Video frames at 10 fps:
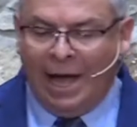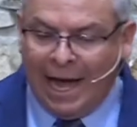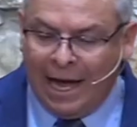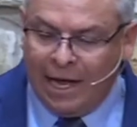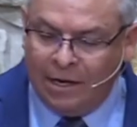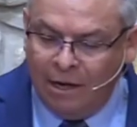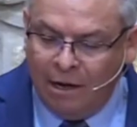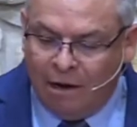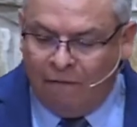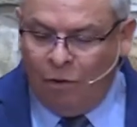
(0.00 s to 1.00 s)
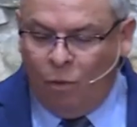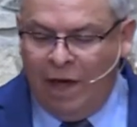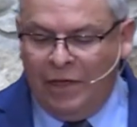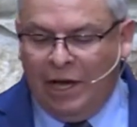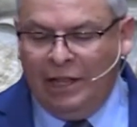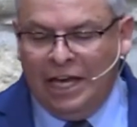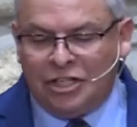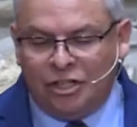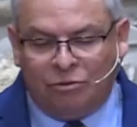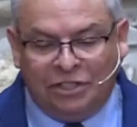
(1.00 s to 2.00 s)
had of the way the
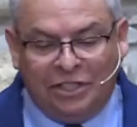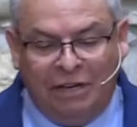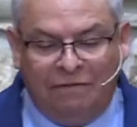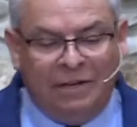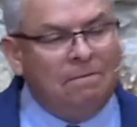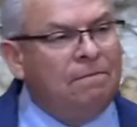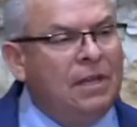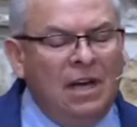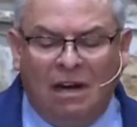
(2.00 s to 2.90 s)
Galatians received them,